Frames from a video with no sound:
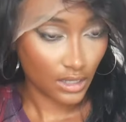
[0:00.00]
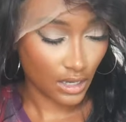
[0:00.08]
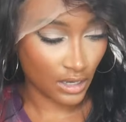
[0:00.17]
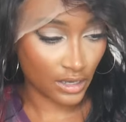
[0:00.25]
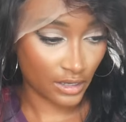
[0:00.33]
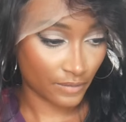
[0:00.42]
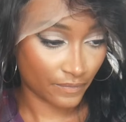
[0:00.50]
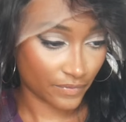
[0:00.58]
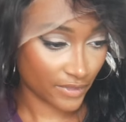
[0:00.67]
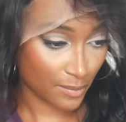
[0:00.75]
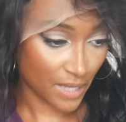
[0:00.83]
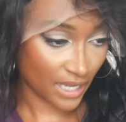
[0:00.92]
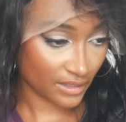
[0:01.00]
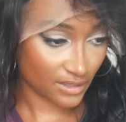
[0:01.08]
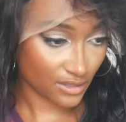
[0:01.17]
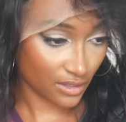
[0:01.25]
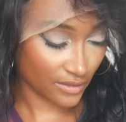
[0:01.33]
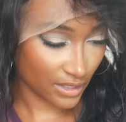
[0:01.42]
Um, the back
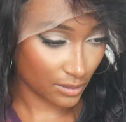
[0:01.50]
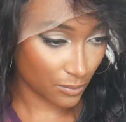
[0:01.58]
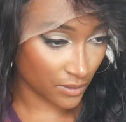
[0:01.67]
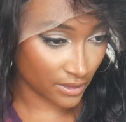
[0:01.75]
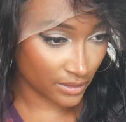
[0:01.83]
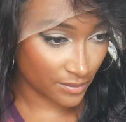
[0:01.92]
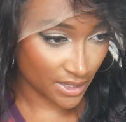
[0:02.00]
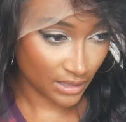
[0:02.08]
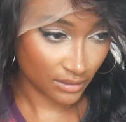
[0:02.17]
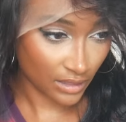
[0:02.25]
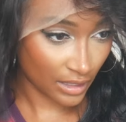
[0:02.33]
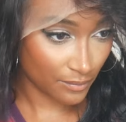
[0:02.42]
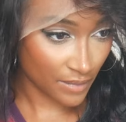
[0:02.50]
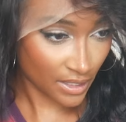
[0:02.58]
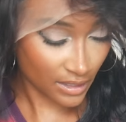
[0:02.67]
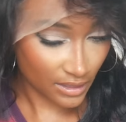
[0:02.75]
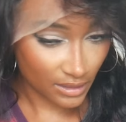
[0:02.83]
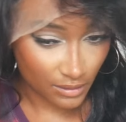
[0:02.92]
is all that I'm worried about. I
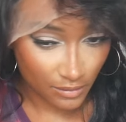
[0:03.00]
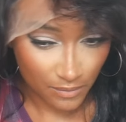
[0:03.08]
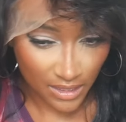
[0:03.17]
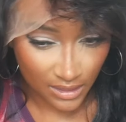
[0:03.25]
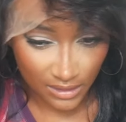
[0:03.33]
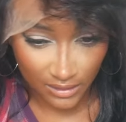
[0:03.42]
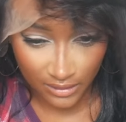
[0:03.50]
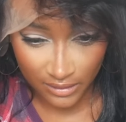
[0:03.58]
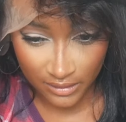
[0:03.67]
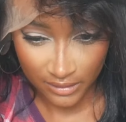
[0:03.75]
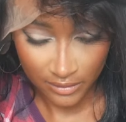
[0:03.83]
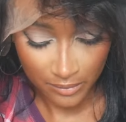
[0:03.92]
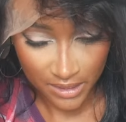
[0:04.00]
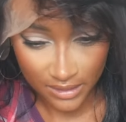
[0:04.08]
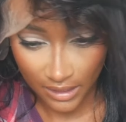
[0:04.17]
may make it a little bit